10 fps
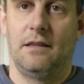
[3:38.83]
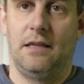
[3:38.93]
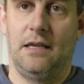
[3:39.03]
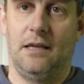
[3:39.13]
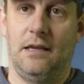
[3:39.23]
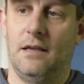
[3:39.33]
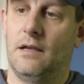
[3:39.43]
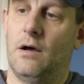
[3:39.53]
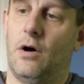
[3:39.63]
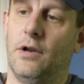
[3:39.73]
the
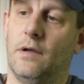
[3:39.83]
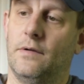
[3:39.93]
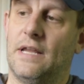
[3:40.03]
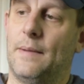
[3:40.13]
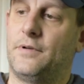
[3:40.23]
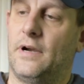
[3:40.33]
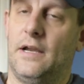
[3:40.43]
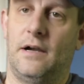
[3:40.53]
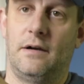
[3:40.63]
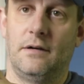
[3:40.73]
audio adapter right
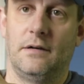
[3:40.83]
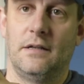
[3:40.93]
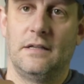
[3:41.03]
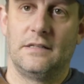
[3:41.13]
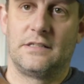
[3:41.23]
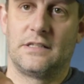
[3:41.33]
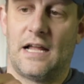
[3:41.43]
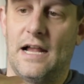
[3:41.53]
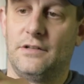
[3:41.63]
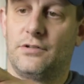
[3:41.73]
here
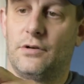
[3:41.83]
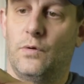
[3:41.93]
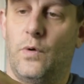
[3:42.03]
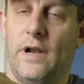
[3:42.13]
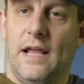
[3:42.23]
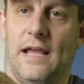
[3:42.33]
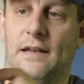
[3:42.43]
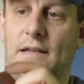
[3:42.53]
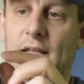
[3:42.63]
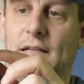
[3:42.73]
slides through one
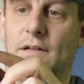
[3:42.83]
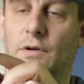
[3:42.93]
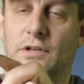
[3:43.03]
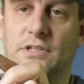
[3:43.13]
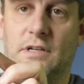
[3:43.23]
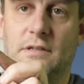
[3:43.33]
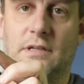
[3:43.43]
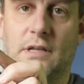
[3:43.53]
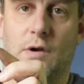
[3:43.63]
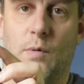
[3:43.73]
end and then hooks
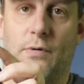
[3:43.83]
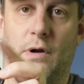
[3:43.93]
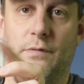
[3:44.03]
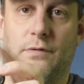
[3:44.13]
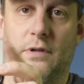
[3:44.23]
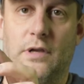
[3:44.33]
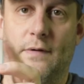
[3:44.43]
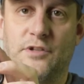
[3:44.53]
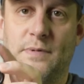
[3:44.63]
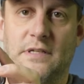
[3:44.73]
into the GoPro through the
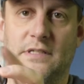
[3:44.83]
U S B